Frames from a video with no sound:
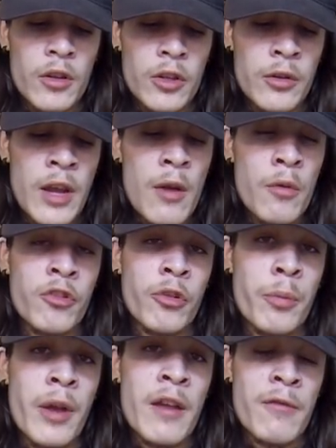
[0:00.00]
You get what you
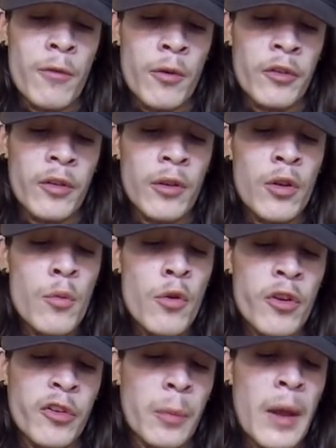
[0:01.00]
pay for. It's a little more
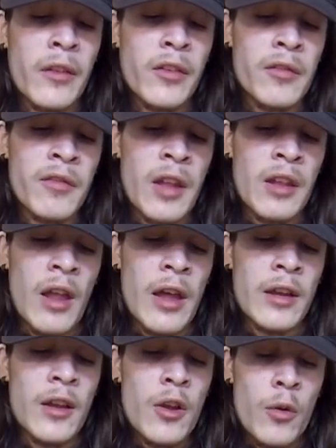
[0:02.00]
expensive than,
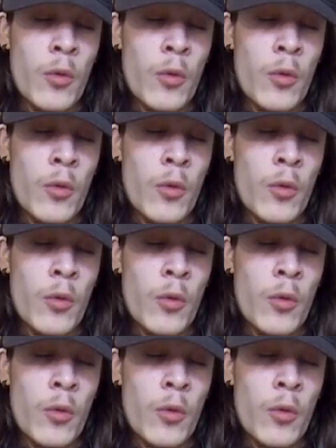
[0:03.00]
like,